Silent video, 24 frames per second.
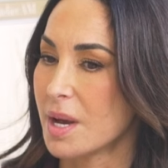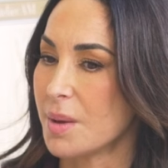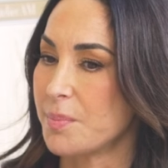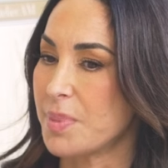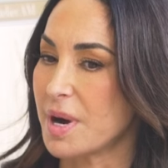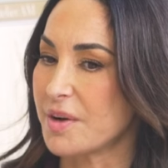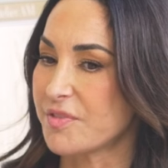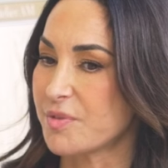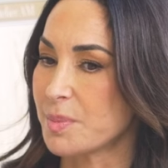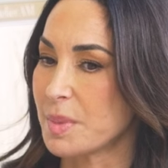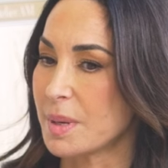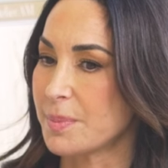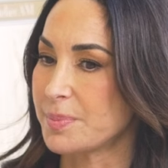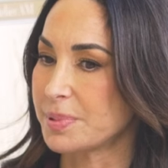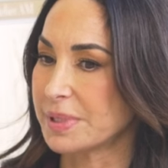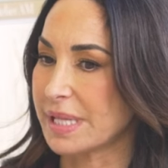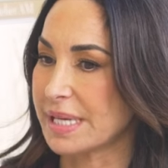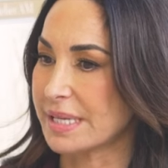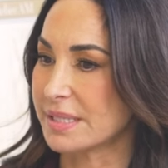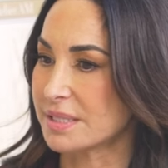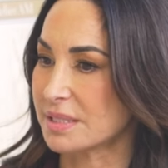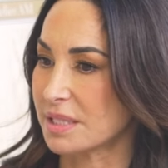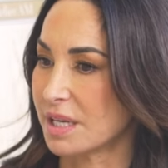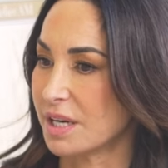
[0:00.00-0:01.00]
but from a
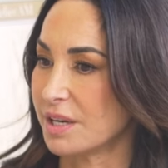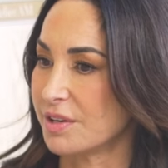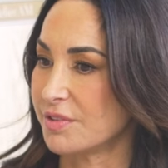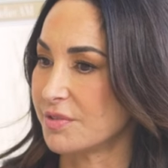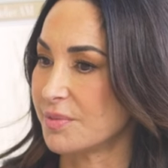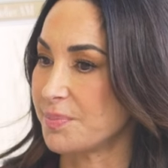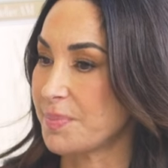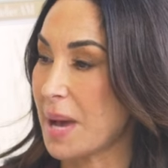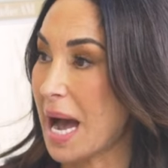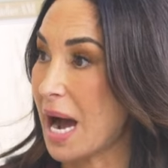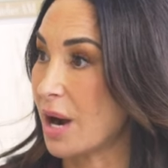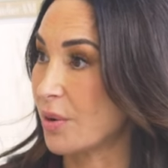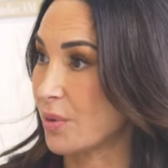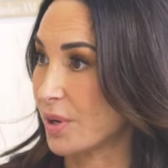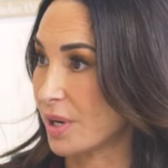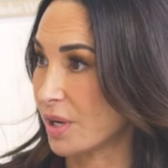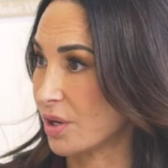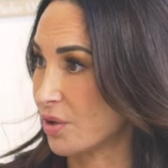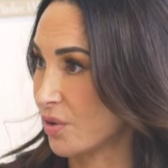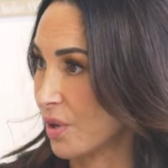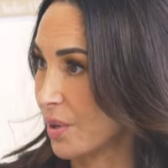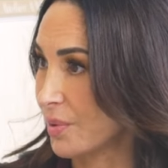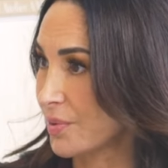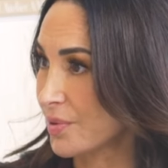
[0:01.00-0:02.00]
place of power
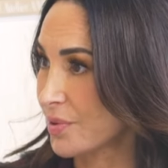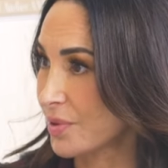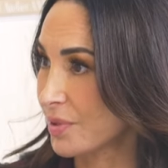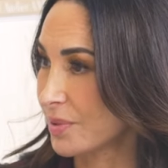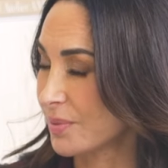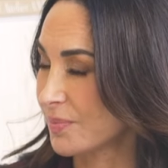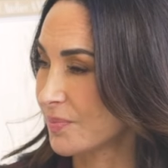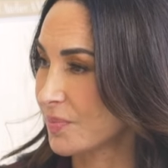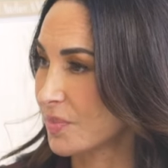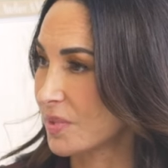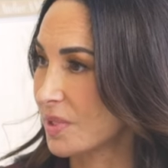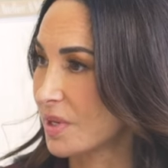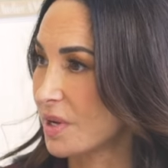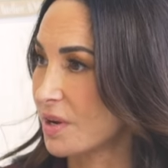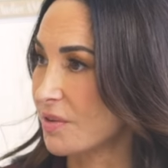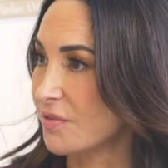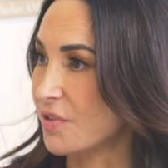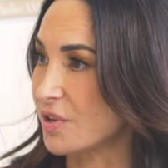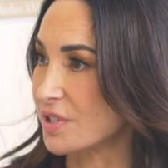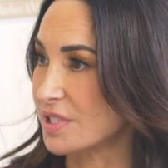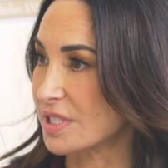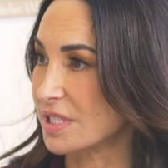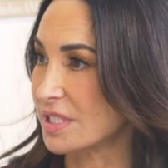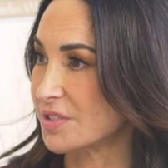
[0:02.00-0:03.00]
and growth
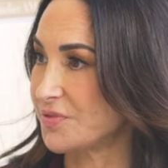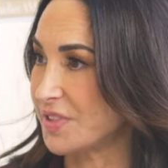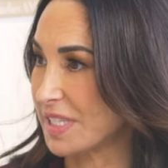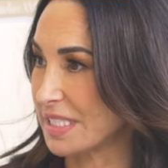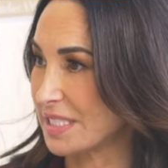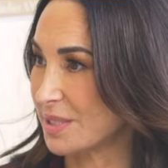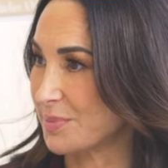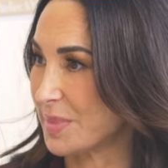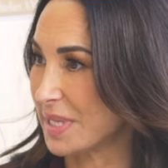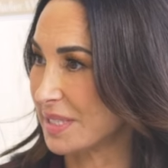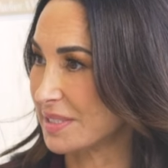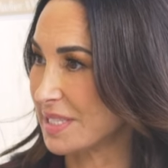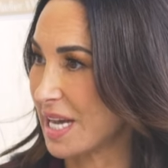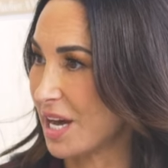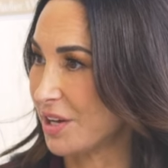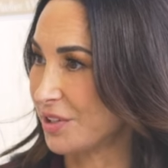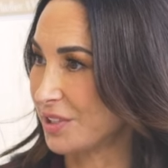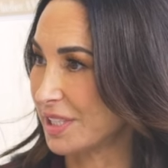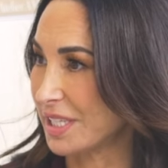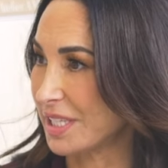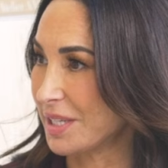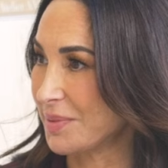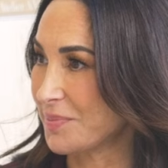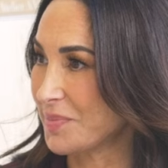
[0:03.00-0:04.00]
versus victim
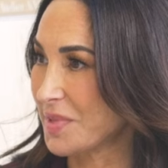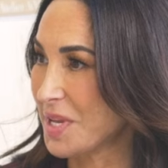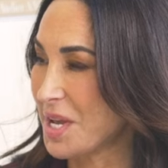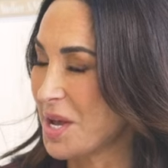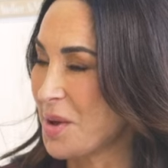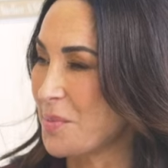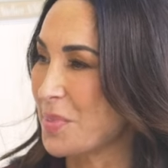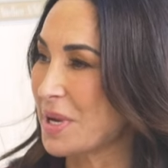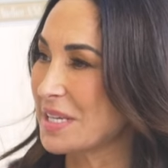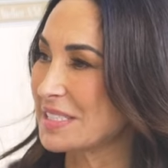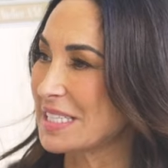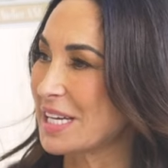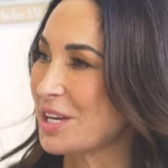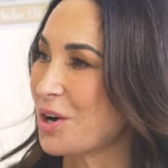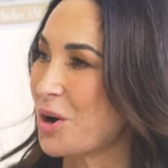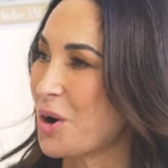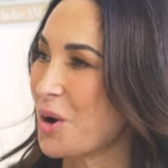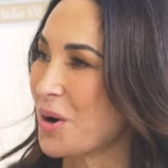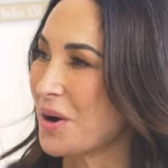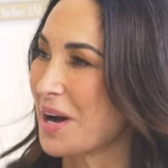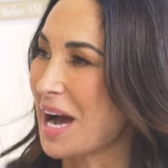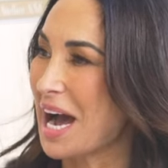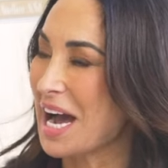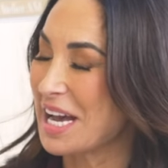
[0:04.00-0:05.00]
mentality. Because I
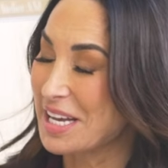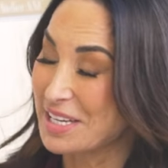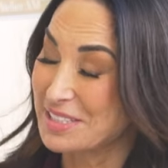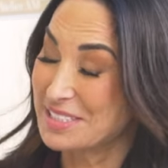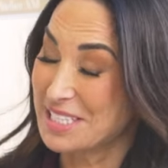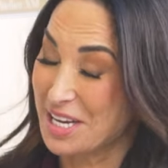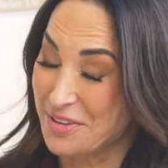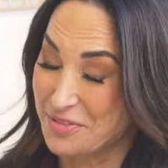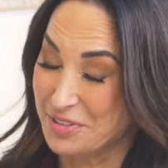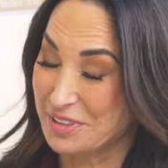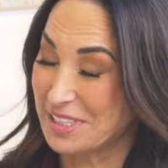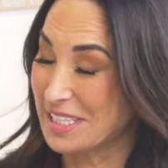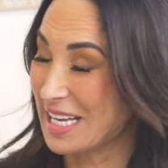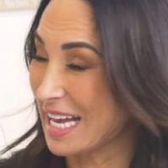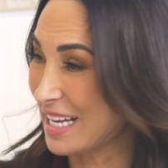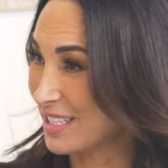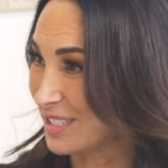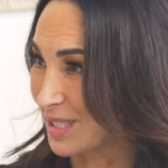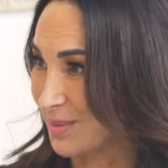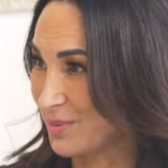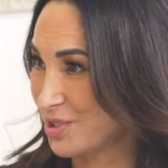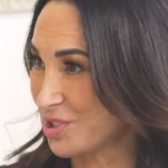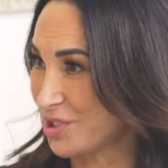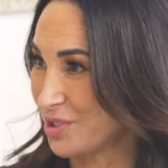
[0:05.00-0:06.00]
I definitely,
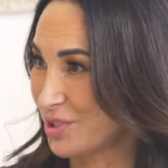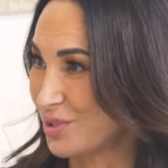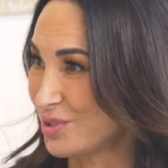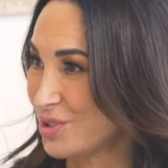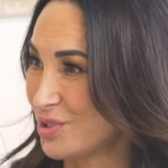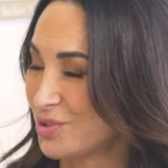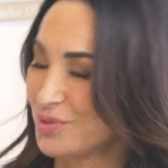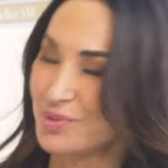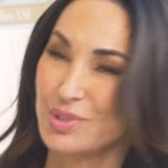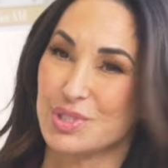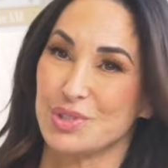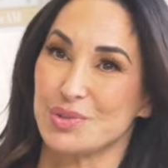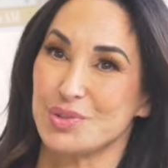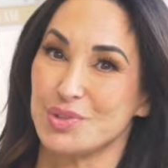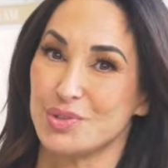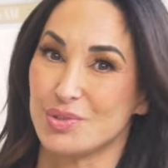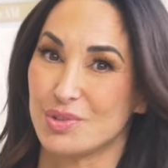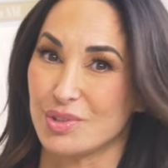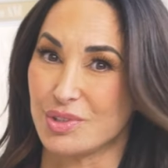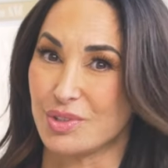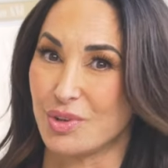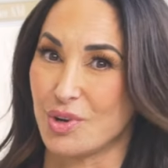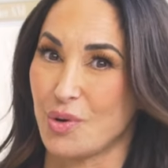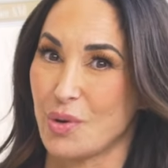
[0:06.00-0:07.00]
as I'm sure you do too, you,
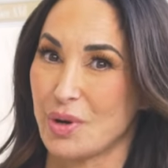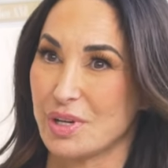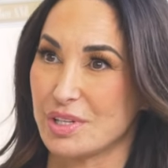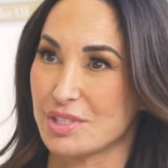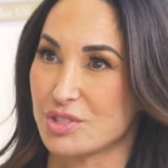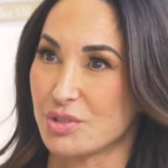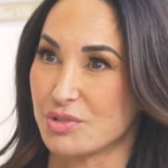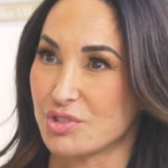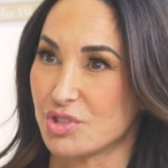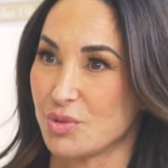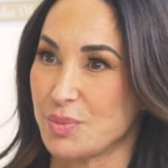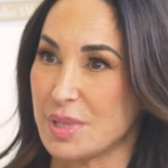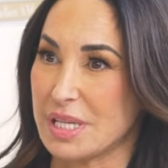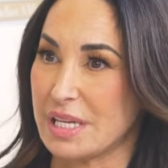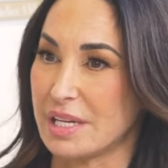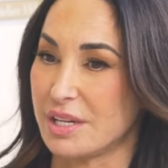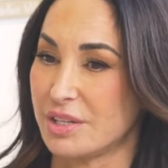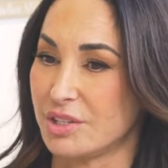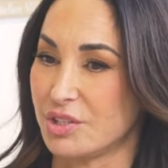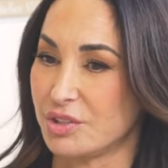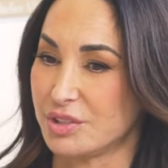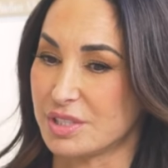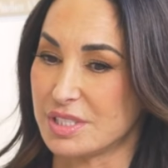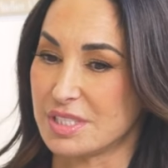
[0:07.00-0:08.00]
you'll go on a social media
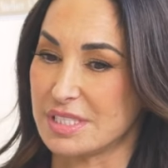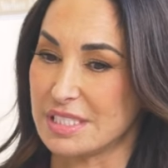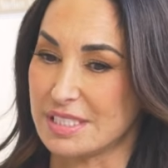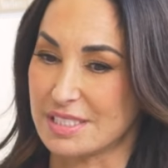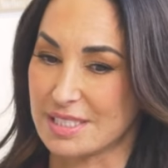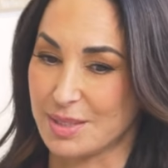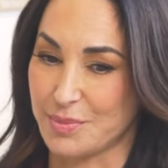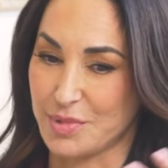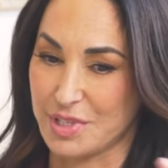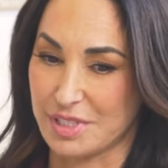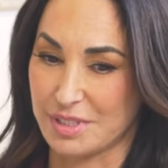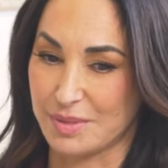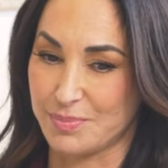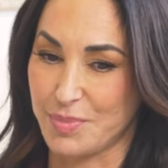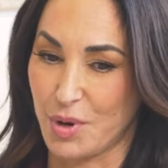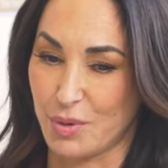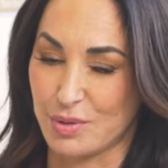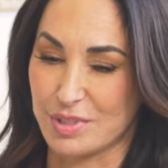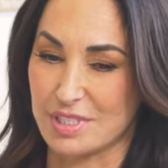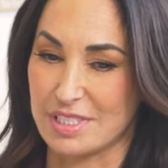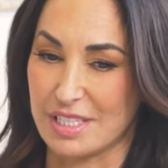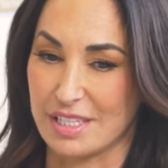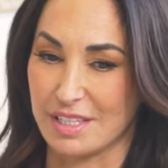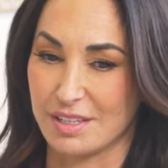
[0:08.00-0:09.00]
and you'll see someone
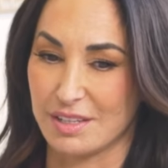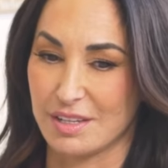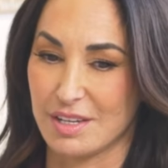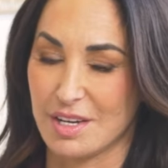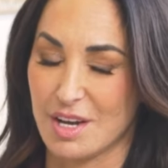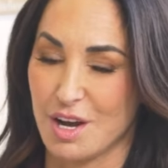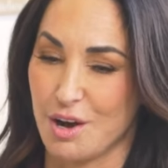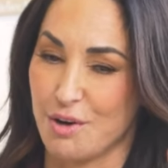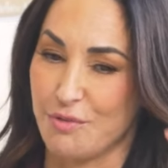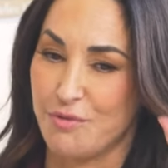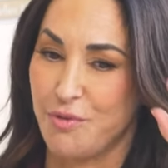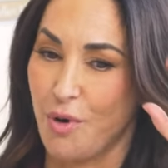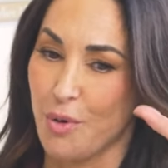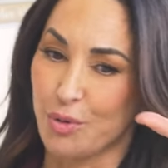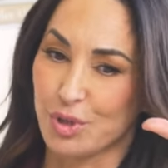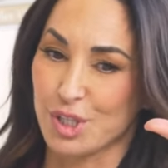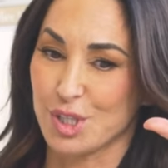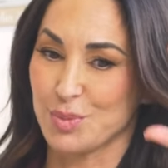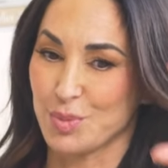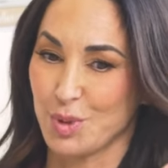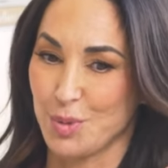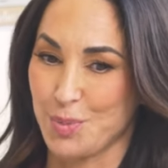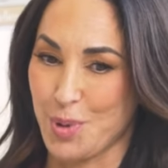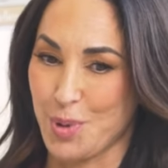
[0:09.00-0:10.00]
posting vulnerable